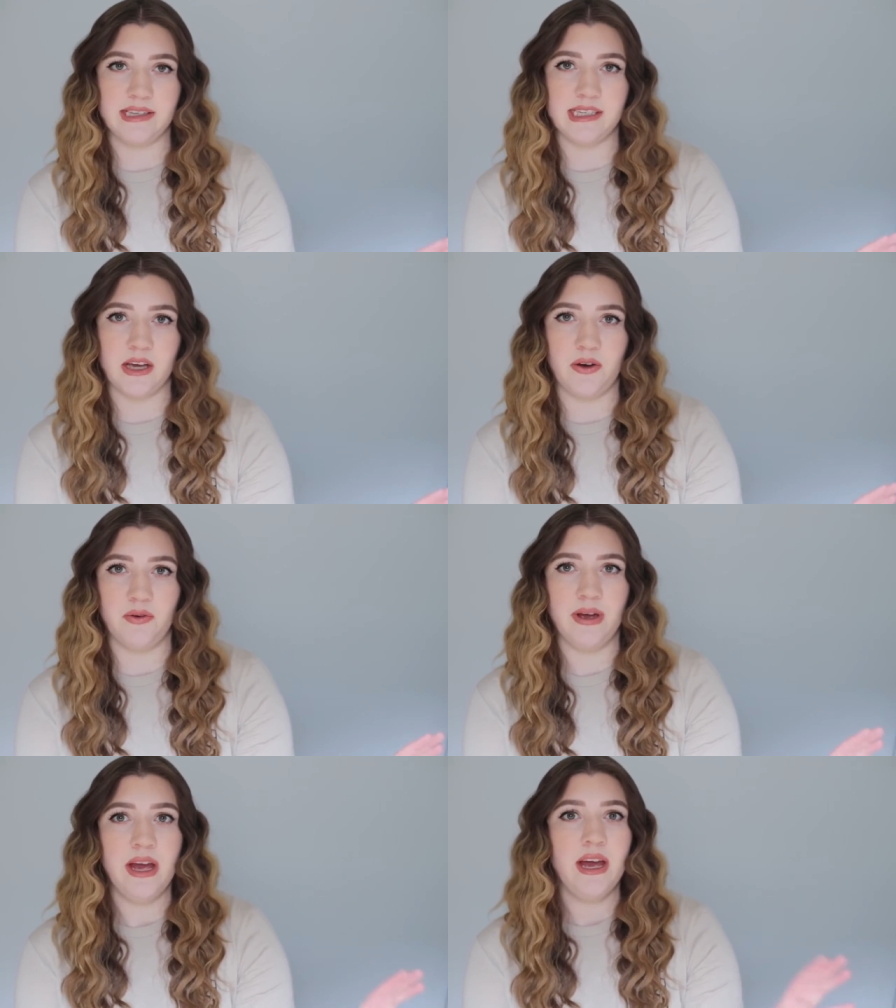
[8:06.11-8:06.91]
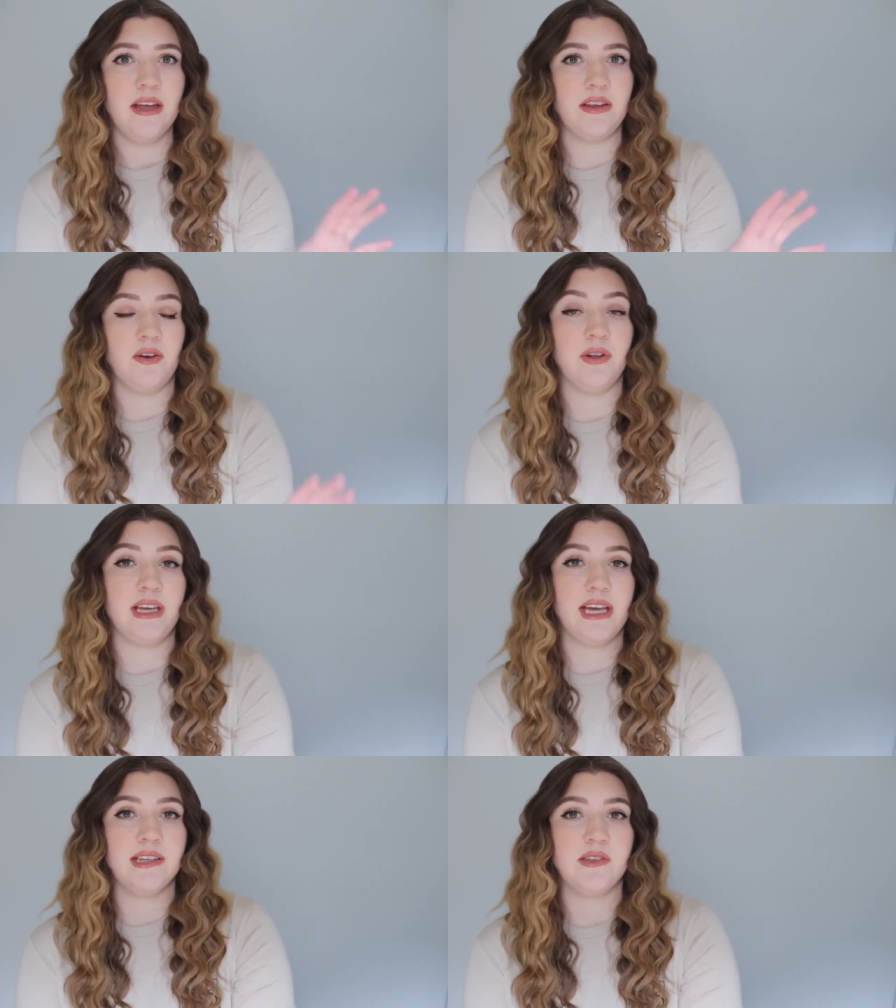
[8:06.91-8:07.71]
So the
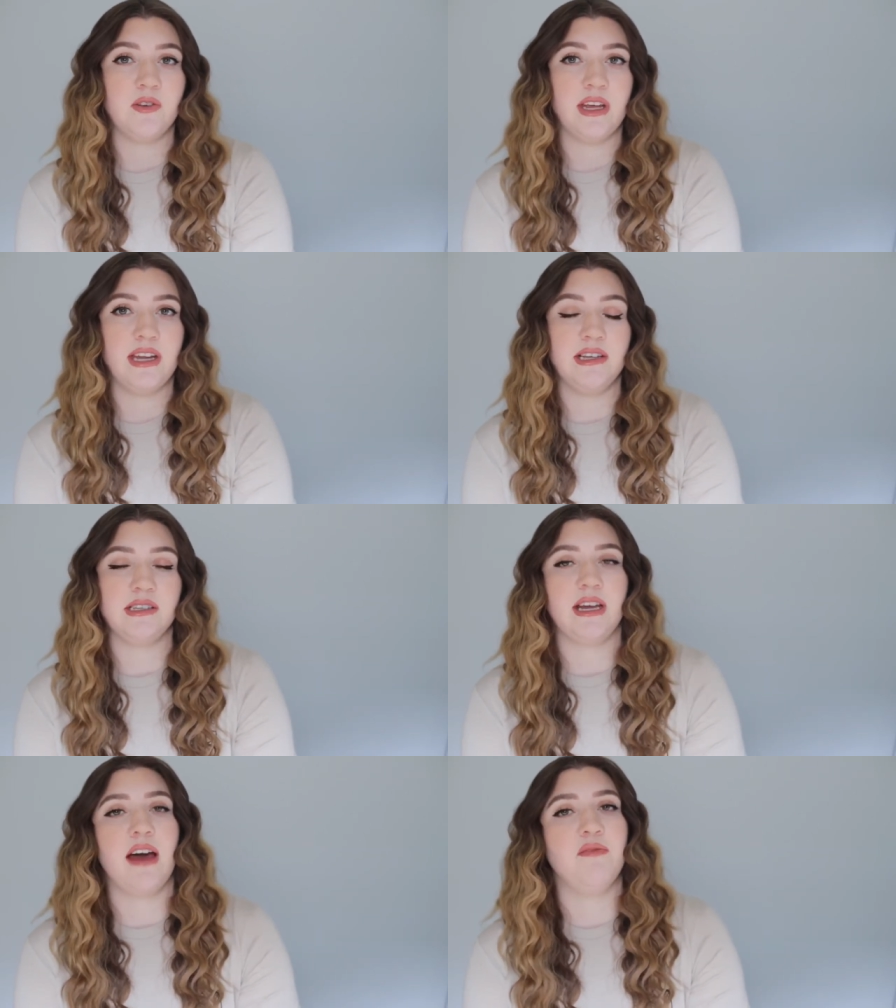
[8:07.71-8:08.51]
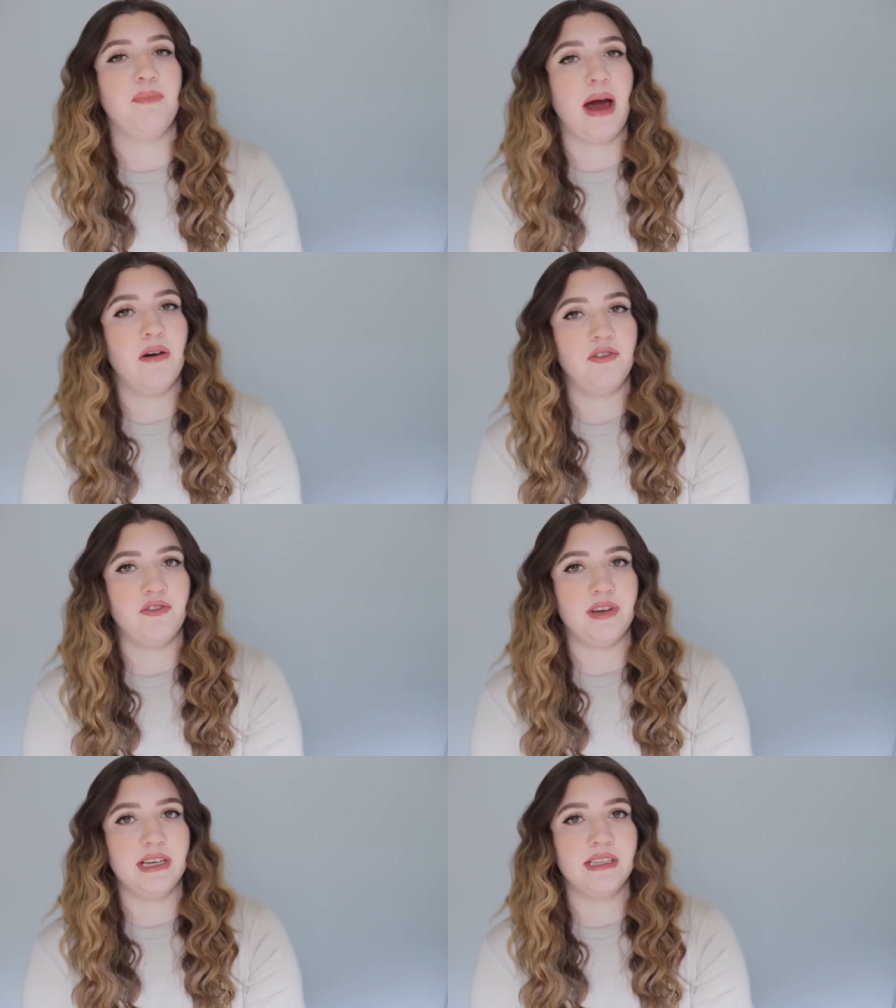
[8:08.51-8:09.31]
only answer then is to have
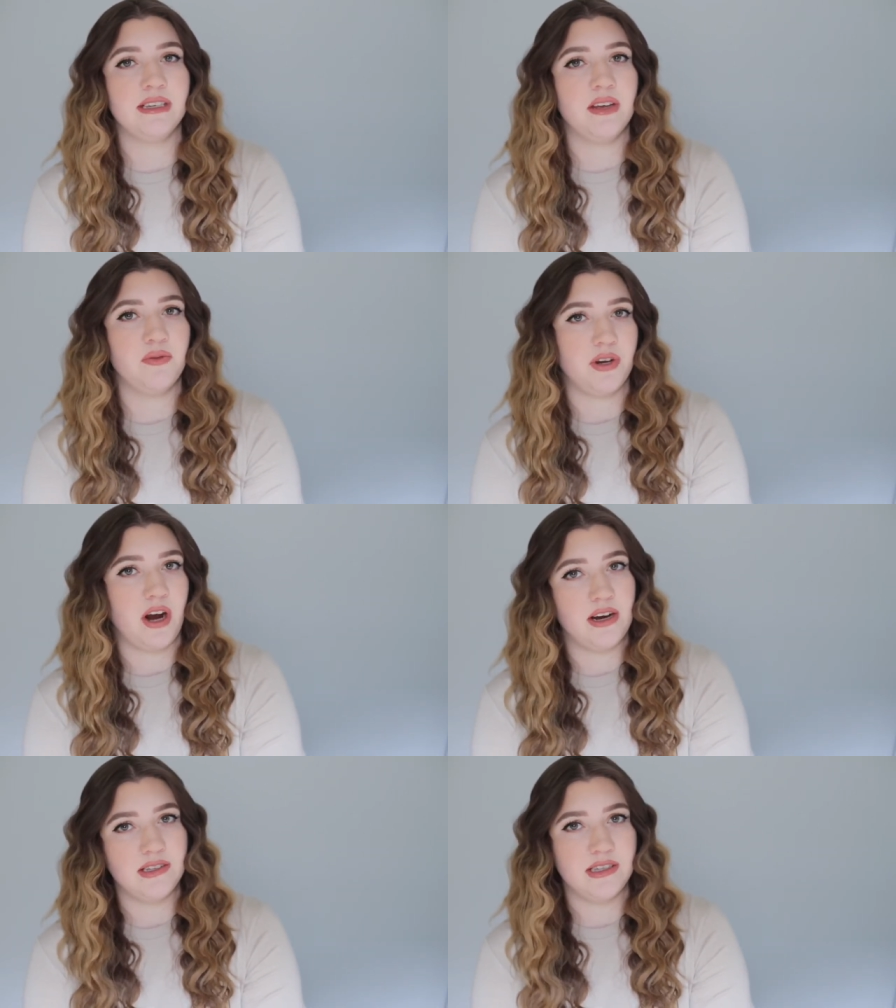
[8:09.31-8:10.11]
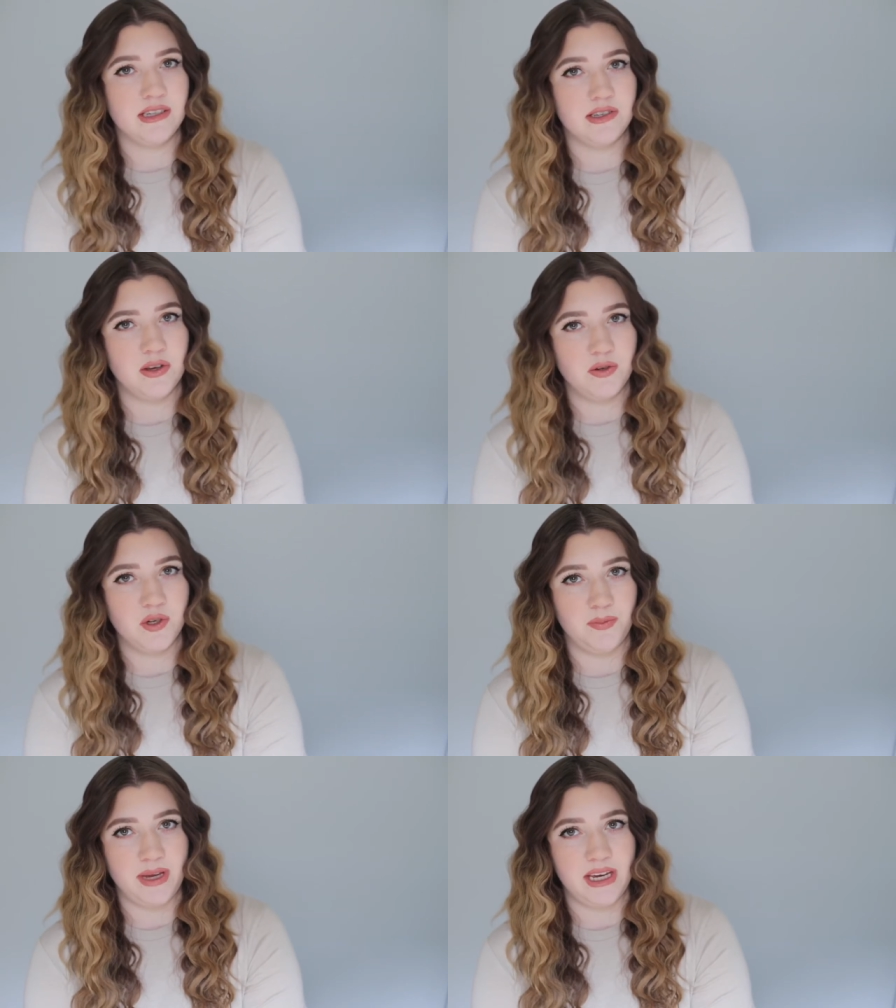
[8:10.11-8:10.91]
boundaries in regards to
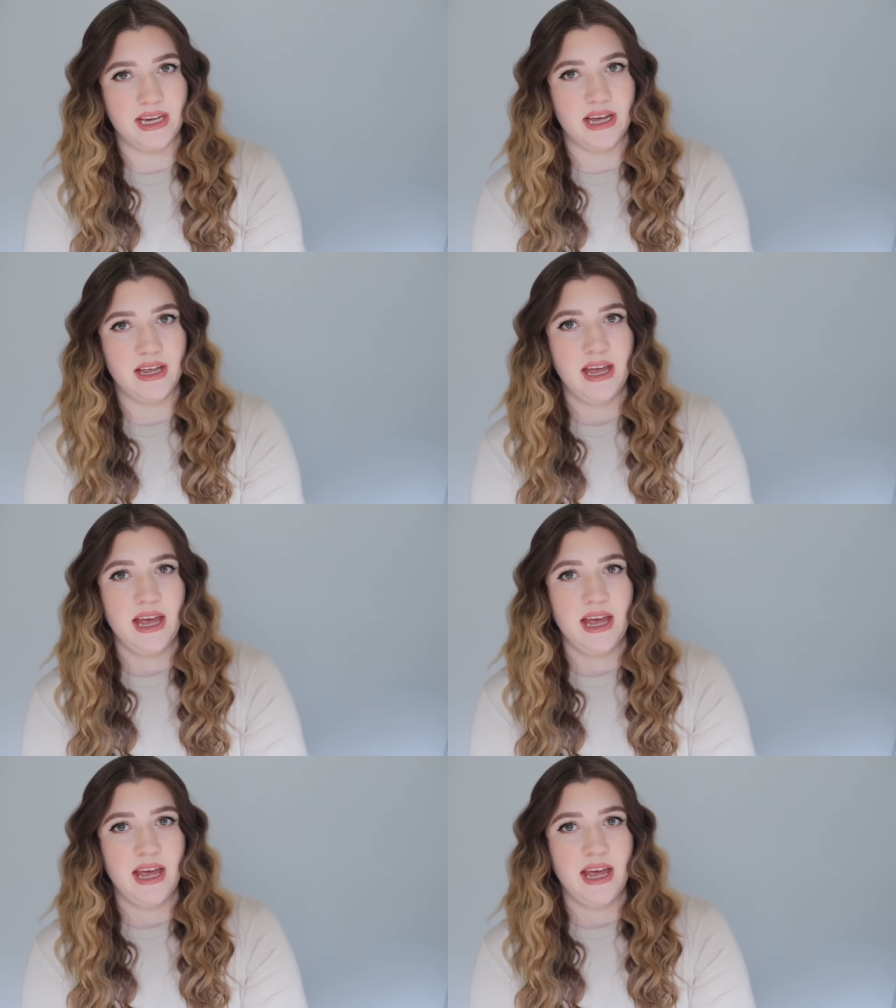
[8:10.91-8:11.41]
social media.